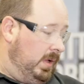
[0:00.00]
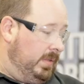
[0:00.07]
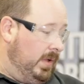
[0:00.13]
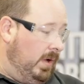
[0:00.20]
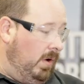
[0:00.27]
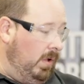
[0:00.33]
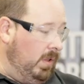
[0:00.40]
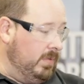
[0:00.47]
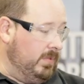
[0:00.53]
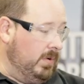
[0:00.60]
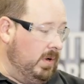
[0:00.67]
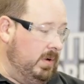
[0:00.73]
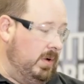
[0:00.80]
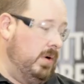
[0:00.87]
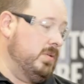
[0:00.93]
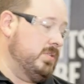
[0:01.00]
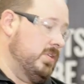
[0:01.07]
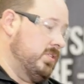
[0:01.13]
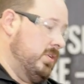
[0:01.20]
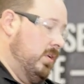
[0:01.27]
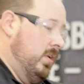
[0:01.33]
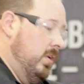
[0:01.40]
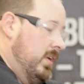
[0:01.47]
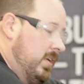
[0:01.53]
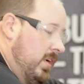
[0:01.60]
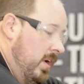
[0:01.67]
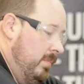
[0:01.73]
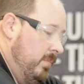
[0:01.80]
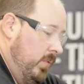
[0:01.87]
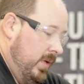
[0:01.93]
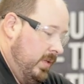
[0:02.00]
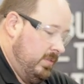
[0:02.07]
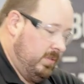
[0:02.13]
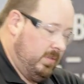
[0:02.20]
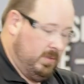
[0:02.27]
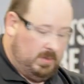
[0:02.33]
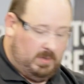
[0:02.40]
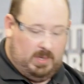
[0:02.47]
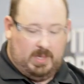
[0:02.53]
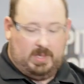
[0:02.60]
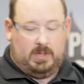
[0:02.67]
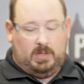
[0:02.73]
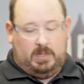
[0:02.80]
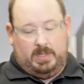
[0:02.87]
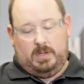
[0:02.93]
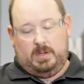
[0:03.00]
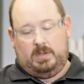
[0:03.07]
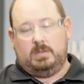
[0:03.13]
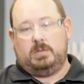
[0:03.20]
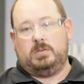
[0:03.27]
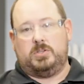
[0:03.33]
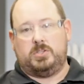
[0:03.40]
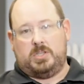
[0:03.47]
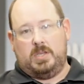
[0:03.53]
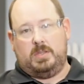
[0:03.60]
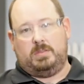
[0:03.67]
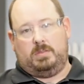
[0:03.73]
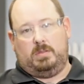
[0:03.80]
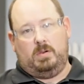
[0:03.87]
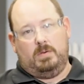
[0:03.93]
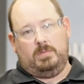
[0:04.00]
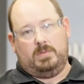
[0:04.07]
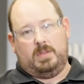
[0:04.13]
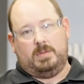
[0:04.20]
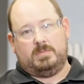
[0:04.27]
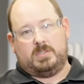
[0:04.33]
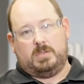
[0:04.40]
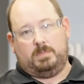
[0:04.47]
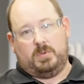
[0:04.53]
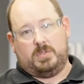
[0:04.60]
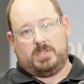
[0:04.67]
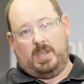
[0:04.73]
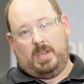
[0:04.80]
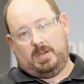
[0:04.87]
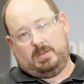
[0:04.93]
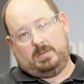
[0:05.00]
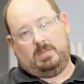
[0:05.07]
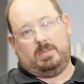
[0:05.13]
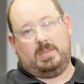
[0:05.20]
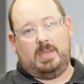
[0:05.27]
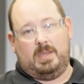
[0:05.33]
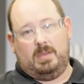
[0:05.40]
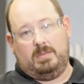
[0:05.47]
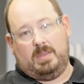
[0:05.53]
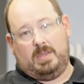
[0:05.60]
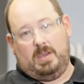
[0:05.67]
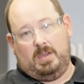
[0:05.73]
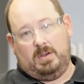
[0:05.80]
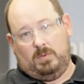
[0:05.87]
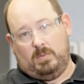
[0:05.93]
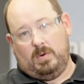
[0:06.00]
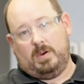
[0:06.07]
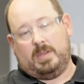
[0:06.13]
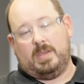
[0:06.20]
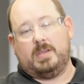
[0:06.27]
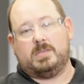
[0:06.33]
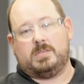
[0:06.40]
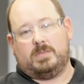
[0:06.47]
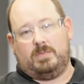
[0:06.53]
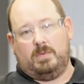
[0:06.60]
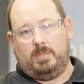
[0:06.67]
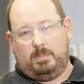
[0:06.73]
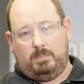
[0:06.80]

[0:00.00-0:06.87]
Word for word: Now all of our hoses are gonna come with a clear sheath over them to protect the, the inner workings from